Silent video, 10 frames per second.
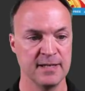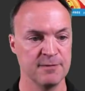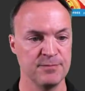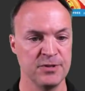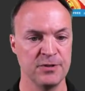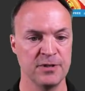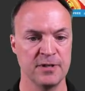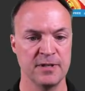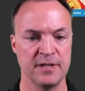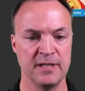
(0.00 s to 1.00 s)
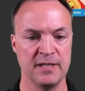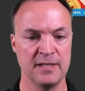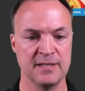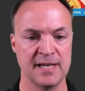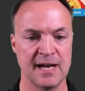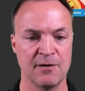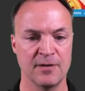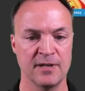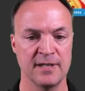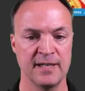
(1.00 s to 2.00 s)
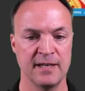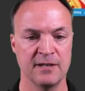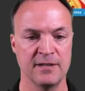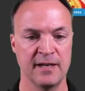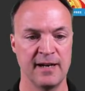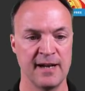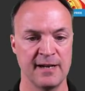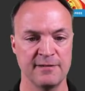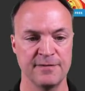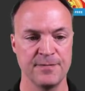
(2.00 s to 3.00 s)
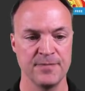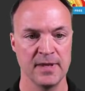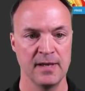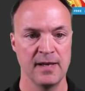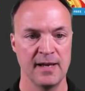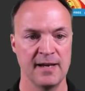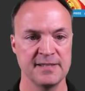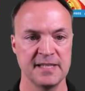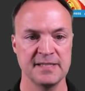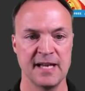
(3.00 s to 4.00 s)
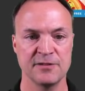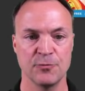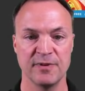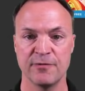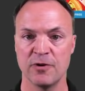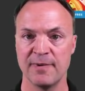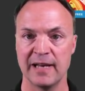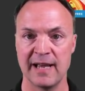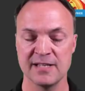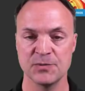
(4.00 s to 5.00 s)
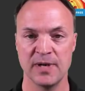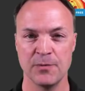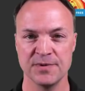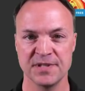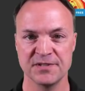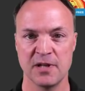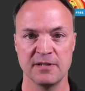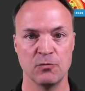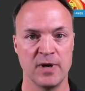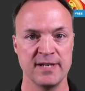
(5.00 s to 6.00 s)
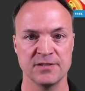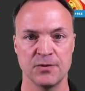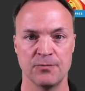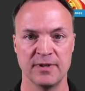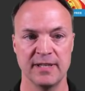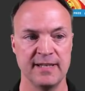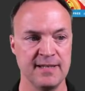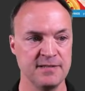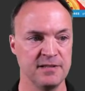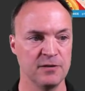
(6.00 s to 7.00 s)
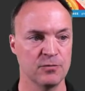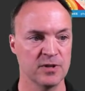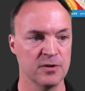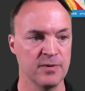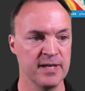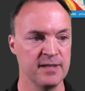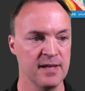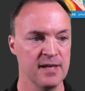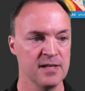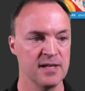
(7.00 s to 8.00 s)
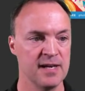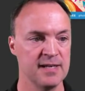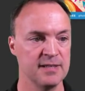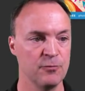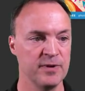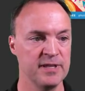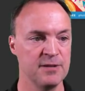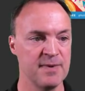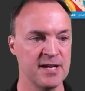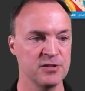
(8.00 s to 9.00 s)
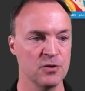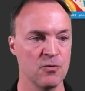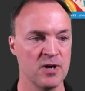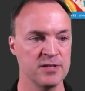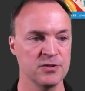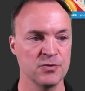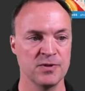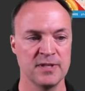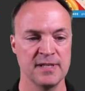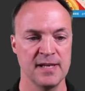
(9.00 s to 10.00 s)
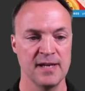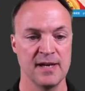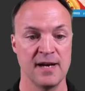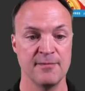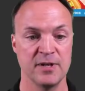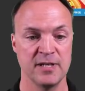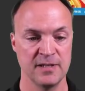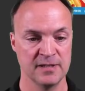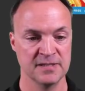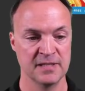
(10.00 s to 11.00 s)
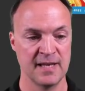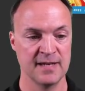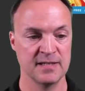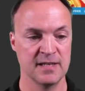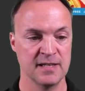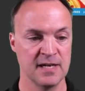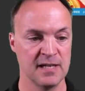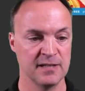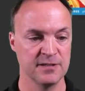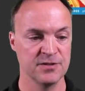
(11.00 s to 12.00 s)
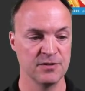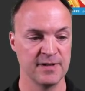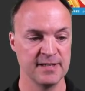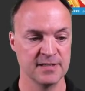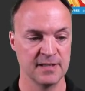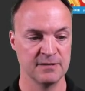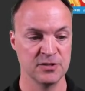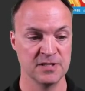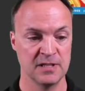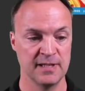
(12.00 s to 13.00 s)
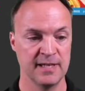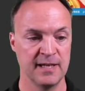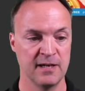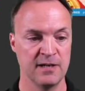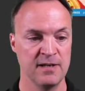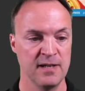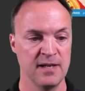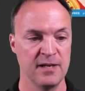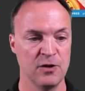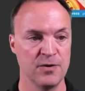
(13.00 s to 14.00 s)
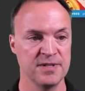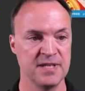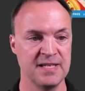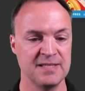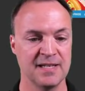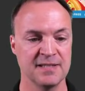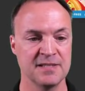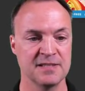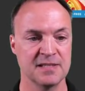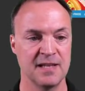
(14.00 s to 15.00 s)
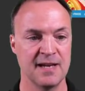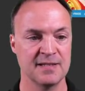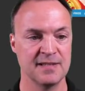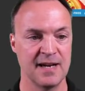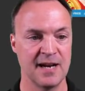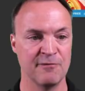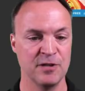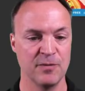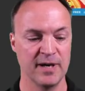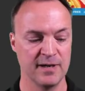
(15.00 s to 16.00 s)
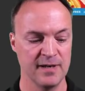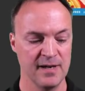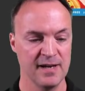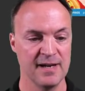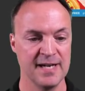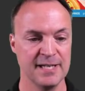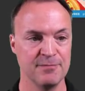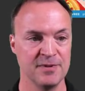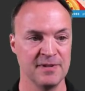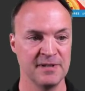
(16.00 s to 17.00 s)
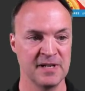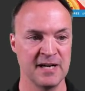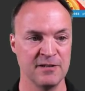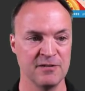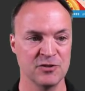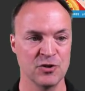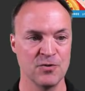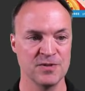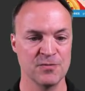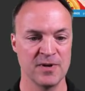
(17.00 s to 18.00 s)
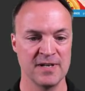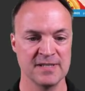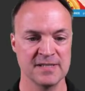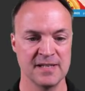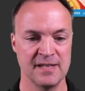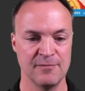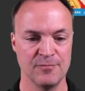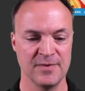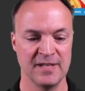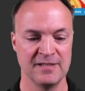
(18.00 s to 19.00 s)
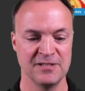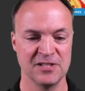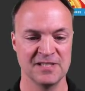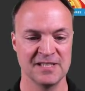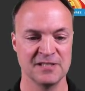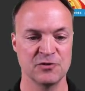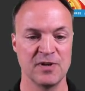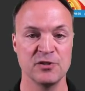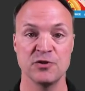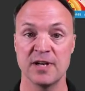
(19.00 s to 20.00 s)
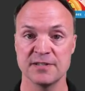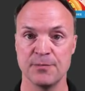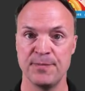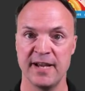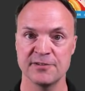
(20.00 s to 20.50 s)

my computer the tower here that I have. And as I said, so before my last one, it was a solid white, so really easy to work with. Uh, with the magic wand tool, I'm gonna select a color. So if I just click here, notice it doesn't select everywhere. Uh, it kind of shows where it's, uh, it just doesn't stretch to because the